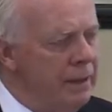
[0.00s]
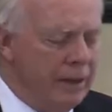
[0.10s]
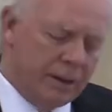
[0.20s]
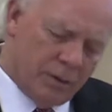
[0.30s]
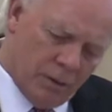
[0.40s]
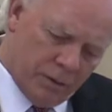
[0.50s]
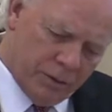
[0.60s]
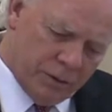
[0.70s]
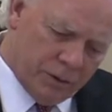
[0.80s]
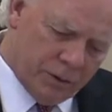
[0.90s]
in
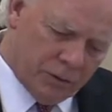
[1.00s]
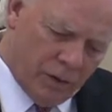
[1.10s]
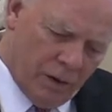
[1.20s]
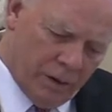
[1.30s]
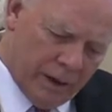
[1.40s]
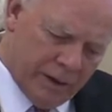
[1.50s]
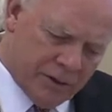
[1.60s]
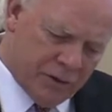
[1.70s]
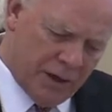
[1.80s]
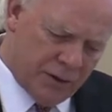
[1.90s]
order to draw our
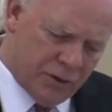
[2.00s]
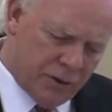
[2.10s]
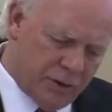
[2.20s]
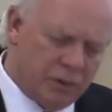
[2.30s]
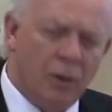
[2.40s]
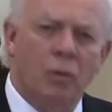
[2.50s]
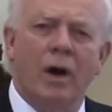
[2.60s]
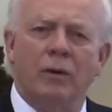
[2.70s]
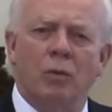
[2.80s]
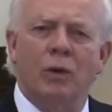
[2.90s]
attention to
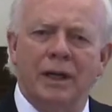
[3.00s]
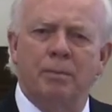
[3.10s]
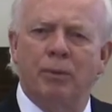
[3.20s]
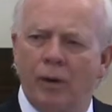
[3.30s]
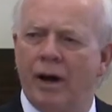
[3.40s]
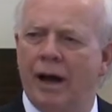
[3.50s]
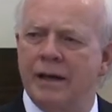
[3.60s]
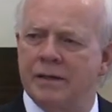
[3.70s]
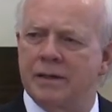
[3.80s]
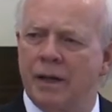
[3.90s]
what we
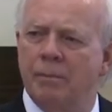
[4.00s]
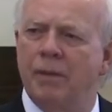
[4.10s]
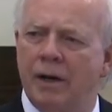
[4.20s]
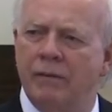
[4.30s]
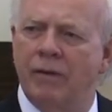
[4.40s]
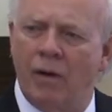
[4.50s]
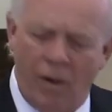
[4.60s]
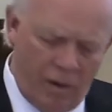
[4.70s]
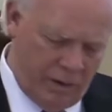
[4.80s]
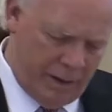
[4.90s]
prize above
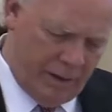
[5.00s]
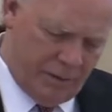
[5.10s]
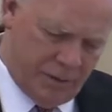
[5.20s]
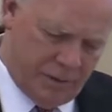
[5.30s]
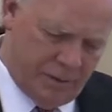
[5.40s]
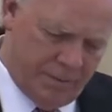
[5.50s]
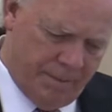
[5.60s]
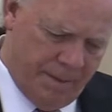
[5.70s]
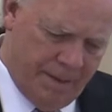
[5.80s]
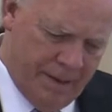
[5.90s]
all else.
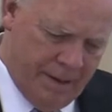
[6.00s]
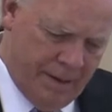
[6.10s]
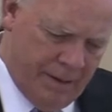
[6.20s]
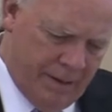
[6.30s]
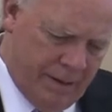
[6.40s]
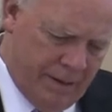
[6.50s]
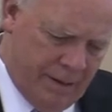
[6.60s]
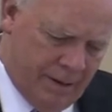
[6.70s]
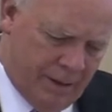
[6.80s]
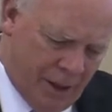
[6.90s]

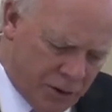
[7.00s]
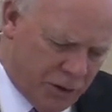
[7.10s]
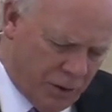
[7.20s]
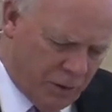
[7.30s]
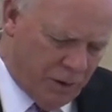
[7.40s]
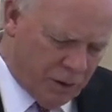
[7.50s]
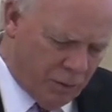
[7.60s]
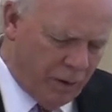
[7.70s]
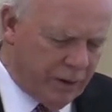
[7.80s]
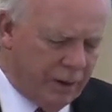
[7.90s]
The issue is
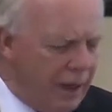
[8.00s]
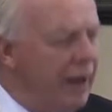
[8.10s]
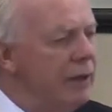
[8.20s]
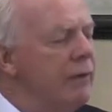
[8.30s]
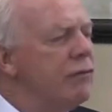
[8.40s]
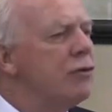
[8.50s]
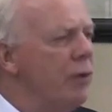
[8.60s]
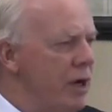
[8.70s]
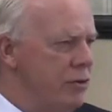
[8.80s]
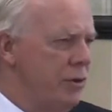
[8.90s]
what kind of
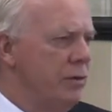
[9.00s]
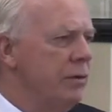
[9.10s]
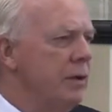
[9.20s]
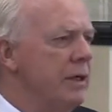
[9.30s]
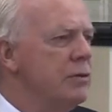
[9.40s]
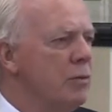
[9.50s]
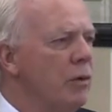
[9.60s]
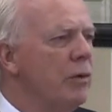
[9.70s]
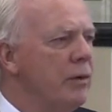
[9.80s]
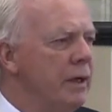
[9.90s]
treasure is
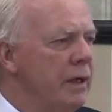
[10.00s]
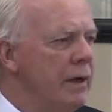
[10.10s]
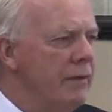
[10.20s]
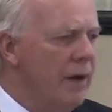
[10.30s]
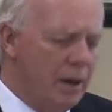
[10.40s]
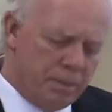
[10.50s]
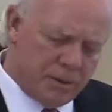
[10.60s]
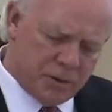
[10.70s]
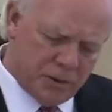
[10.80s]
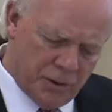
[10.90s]
worthy of our
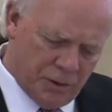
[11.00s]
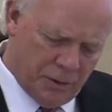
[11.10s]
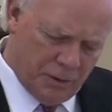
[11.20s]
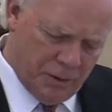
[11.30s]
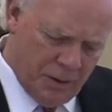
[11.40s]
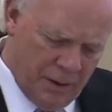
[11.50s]
pursuit